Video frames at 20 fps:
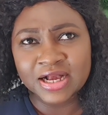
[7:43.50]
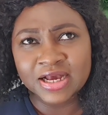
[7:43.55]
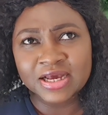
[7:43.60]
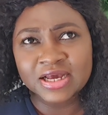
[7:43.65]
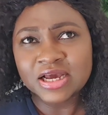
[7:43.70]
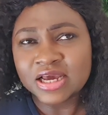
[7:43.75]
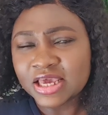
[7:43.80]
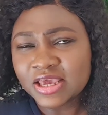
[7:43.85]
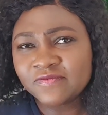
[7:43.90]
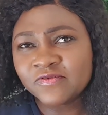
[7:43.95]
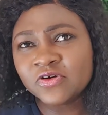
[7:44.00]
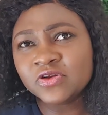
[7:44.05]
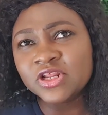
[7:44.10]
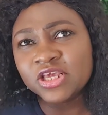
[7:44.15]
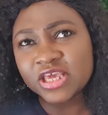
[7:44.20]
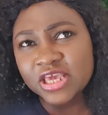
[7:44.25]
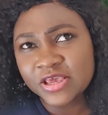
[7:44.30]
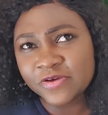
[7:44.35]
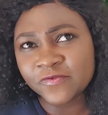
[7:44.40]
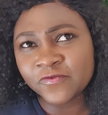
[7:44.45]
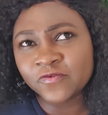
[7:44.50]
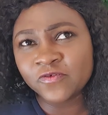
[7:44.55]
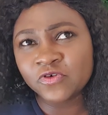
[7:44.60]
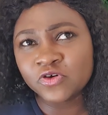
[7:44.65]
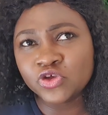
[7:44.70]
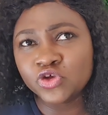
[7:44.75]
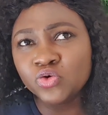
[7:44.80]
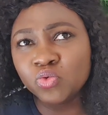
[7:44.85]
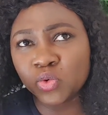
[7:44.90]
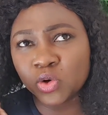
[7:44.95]
even if
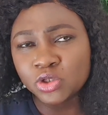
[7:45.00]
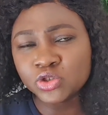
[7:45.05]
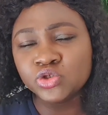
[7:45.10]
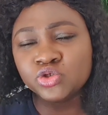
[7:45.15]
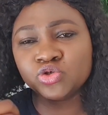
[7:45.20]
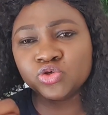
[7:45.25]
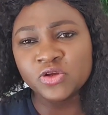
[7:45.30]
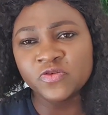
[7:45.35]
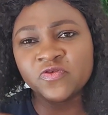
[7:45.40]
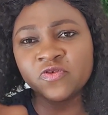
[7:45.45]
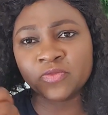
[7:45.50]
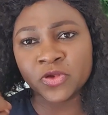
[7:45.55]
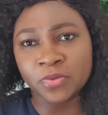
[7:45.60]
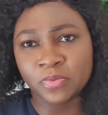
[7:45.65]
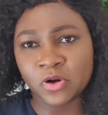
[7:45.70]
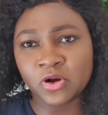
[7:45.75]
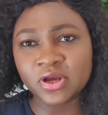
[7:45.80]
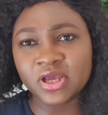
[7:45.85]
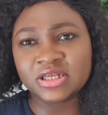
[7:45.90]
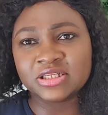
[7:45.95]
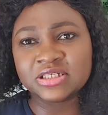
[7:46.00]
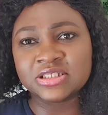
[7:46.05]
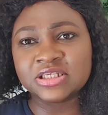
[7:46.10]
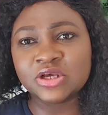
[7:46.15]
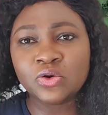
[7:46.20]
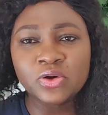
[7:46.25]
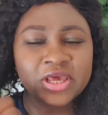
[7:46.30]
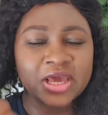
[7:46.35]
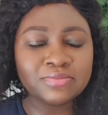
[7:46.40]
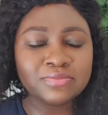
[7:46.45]
you want to do it from your pocket and say,
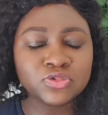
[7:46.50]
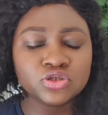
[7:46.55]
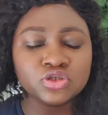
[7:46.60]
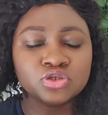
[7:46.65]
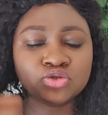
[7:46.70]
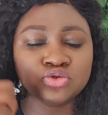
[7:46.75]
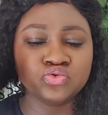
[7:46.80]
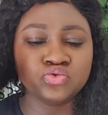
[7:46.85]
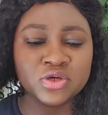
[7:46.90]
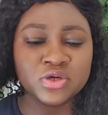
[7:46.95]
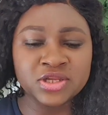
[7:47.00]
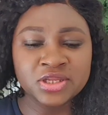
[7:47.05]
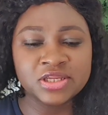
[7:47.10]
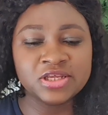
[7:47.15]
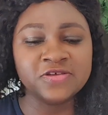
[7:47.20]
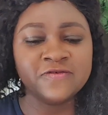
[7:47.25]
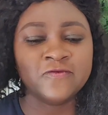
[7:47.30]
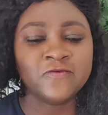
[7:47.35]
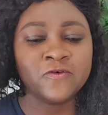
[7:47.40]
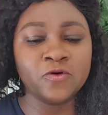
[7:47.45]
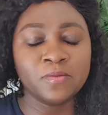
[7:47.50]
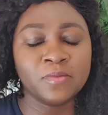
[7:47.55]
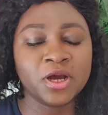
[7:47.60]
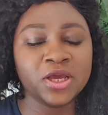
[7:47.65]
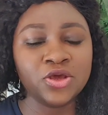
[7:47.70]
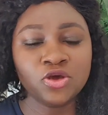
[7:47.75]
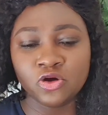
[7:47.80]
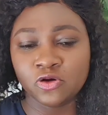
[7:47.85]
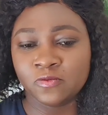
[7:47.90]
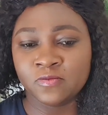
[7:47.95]
okay, I'm just doing this for my
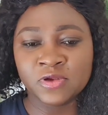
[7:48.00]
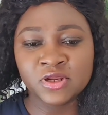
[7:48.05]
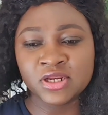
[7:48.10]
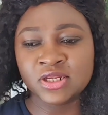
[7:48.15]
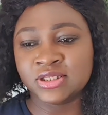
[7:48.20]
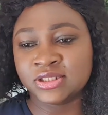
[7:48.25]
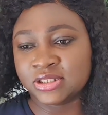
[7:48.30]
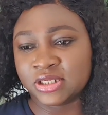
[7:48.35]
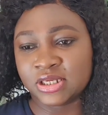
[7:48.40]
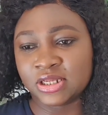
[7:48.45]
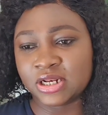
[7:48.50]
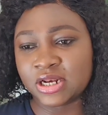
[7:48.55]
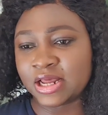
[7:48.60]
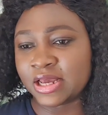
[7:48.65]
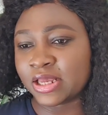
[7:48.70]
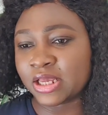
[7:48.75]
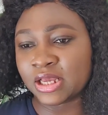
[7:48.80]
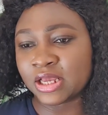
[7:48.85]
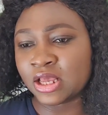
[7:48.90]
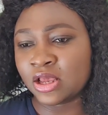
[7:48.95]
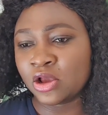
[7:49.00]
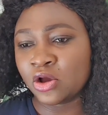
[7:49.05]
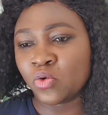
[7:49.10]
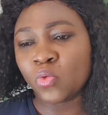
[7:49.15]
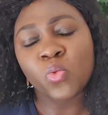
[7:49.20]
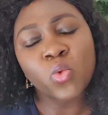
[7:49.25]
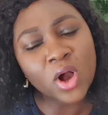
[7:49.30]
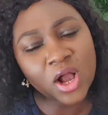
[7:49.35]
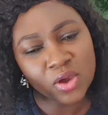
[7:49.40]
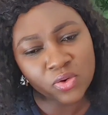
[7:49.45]
community, like,
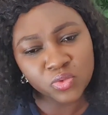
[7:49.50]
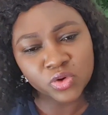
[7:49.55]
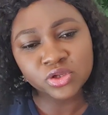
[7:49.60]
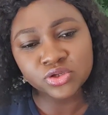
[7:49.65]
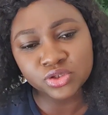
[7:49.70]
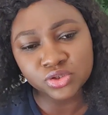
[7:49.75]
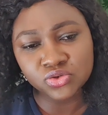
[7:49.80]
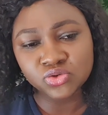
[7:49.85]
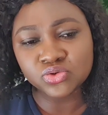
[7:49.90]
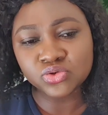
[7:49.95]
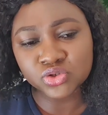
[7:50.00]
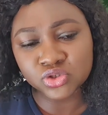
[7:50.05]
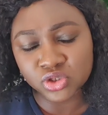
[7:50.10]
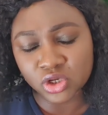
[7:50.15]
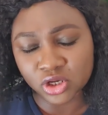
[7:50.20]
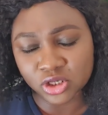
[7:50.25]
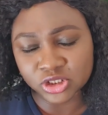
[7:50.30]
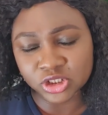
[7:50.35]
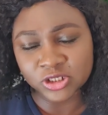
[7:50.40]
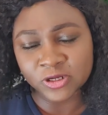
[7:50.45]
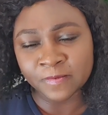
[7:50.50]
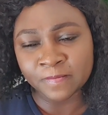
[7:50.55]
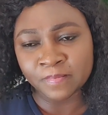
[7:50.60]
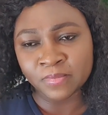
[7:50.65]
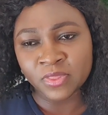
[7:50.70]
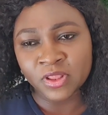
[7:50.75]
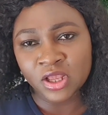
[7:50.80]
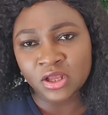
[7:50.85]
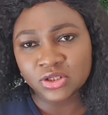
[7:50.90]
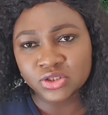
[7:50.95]
why would you do such?
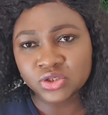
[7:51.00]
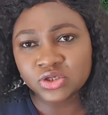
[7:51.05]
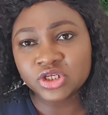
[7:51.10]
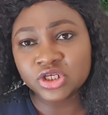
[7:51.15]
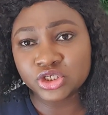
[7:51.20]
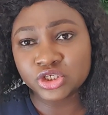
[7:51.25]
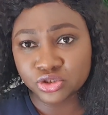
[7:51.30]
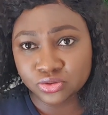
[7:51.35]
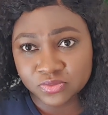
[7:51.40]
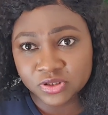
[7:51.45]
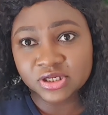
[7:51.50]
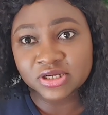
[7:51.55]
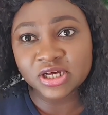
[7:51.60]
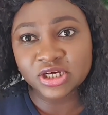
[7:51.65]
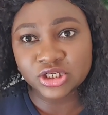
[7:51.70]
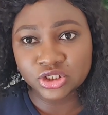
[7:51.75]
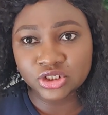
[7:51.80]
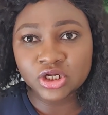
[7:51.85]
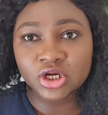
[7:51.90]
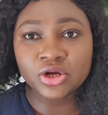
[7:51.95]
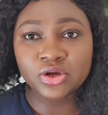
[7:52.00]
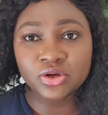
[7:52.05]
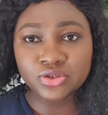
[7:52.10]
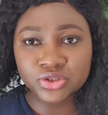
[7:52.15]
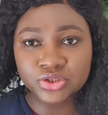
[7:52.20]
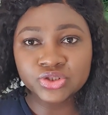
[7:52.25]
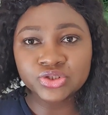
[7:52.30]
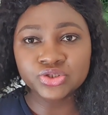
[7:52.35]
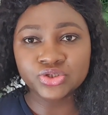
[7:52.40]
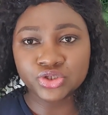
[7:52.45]
So there should be national
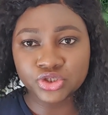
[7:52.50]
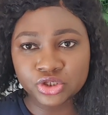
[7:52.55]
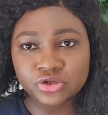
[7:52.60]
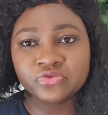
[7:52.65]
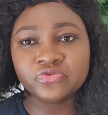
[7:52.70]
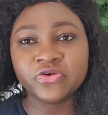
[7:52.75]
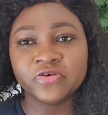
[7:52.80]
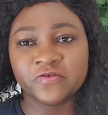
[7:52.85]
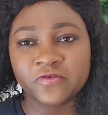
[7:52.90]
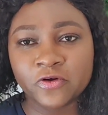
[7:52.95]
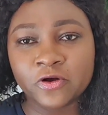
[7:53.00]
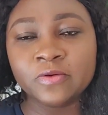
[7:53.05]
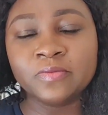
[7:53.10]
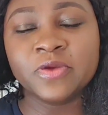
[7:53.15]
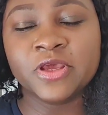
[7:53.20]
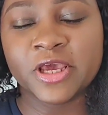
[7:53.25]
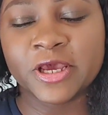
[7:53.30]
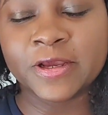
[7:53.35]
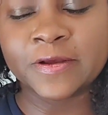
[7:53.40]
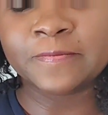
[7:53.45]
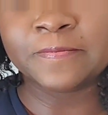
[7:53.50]
constitution reform. Yeah.